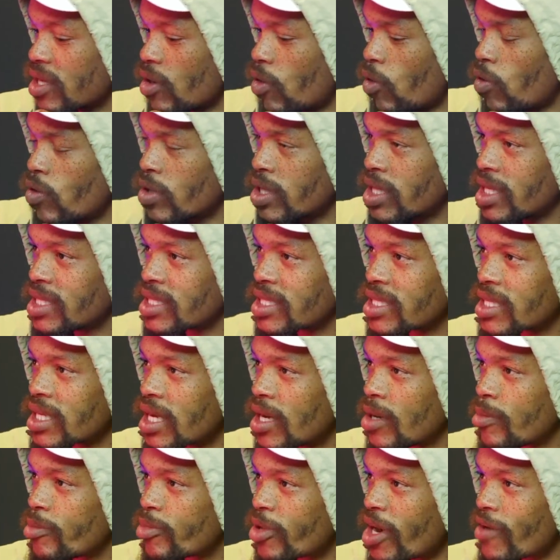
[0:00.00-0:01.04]
all these
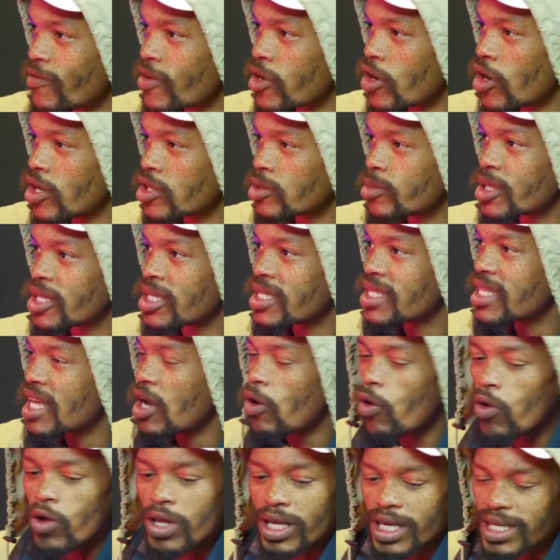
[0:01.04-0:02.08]
private hospitals, they
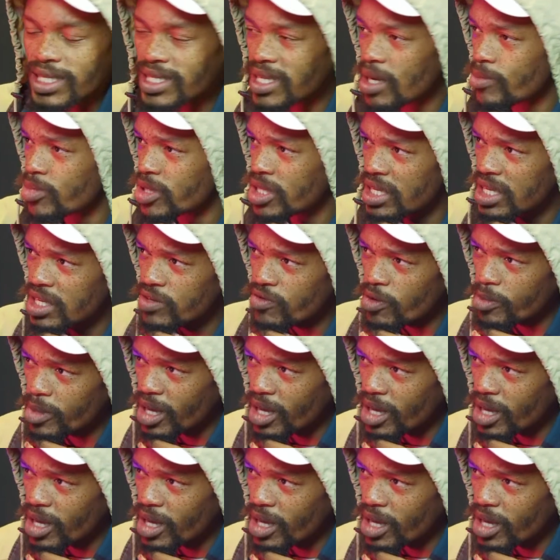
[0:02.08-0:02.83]
all get subsidies from the